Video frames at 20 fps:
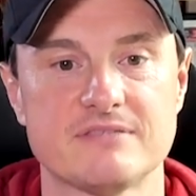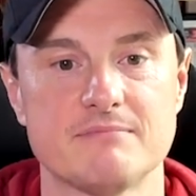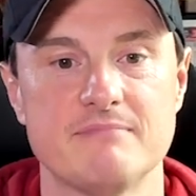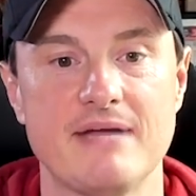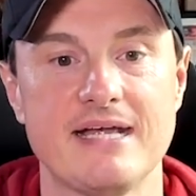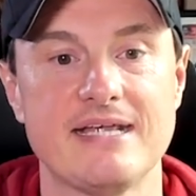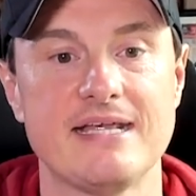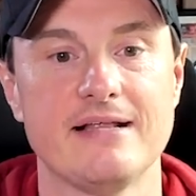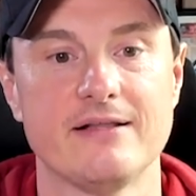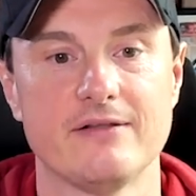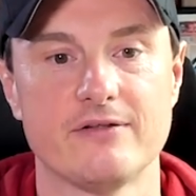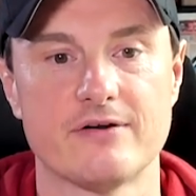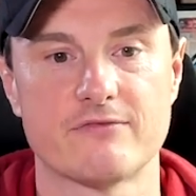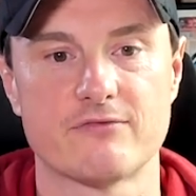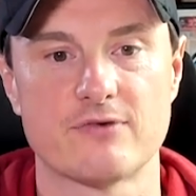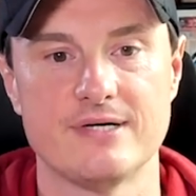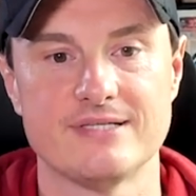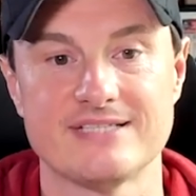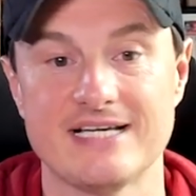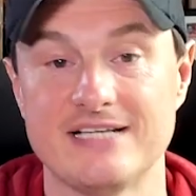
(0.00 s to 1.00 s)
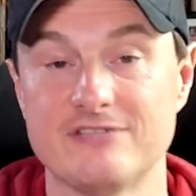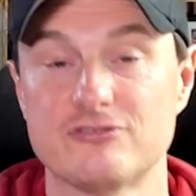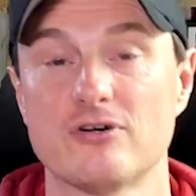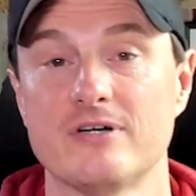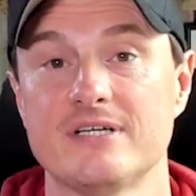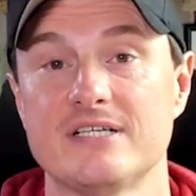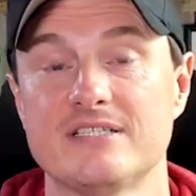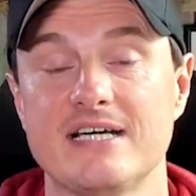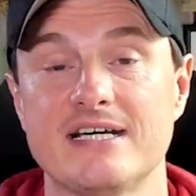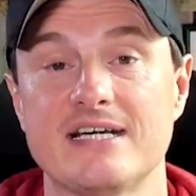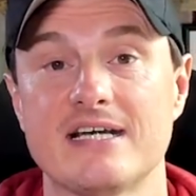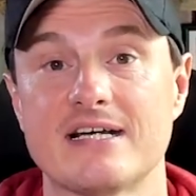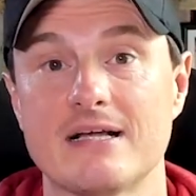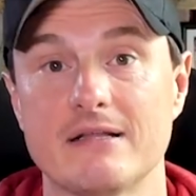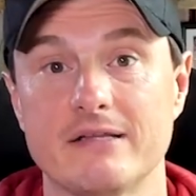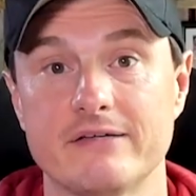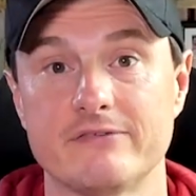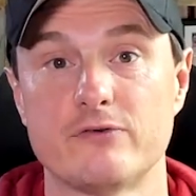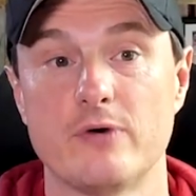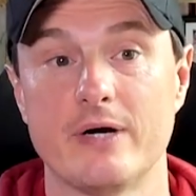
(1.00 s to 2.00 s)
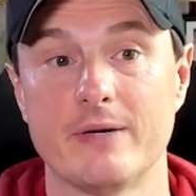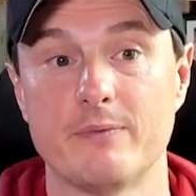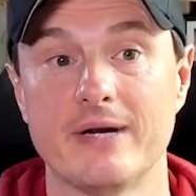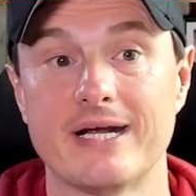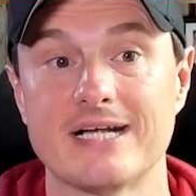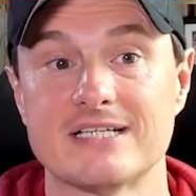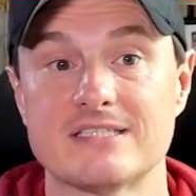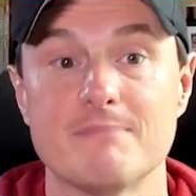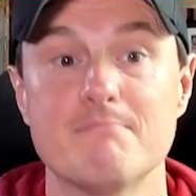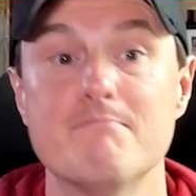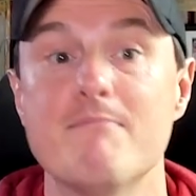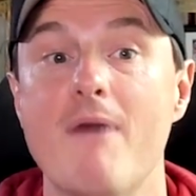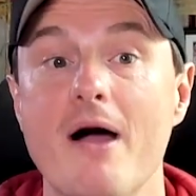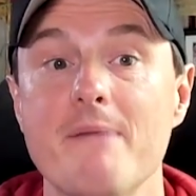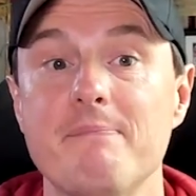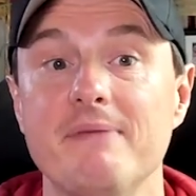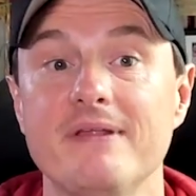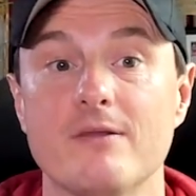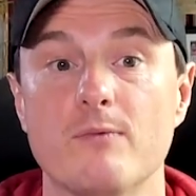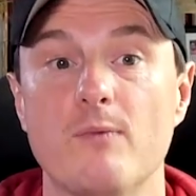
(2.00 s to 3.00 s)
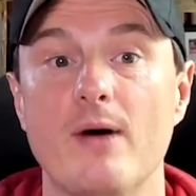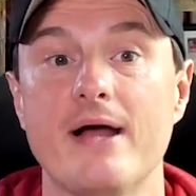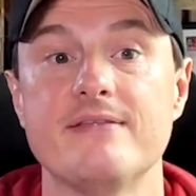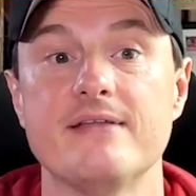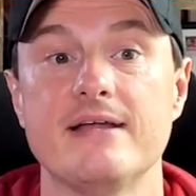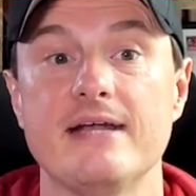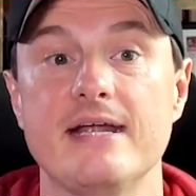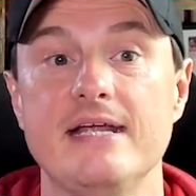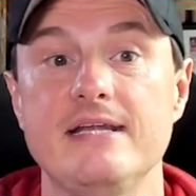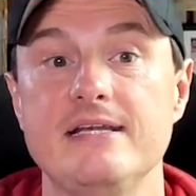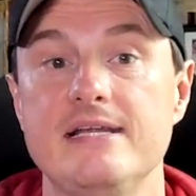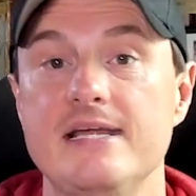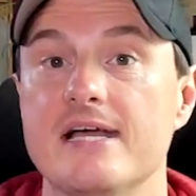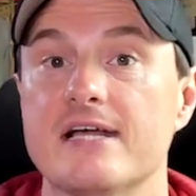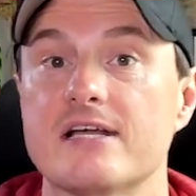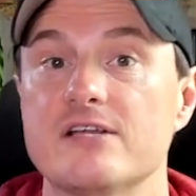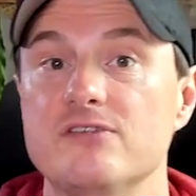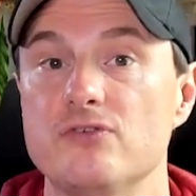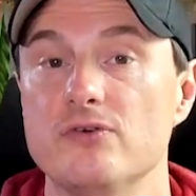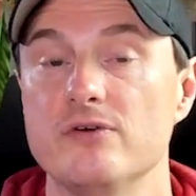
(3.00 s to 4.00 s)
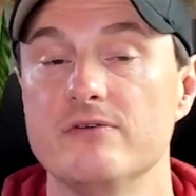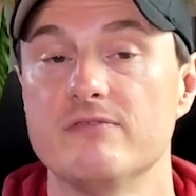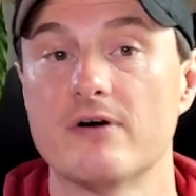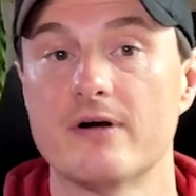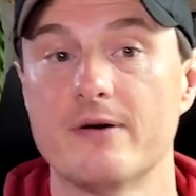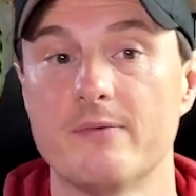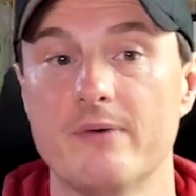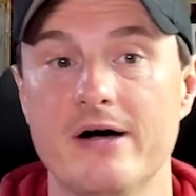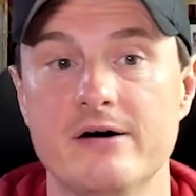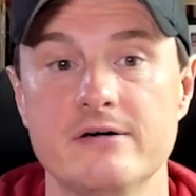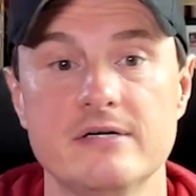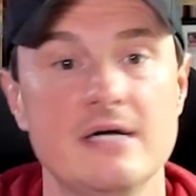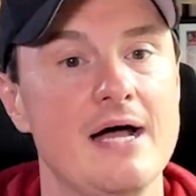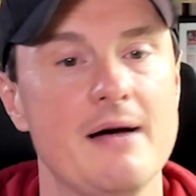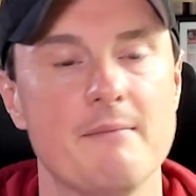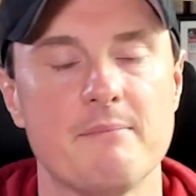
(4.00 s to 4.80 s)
making a lot of runs, and trying to take a couple of quick wickets might be the way that India can do very well.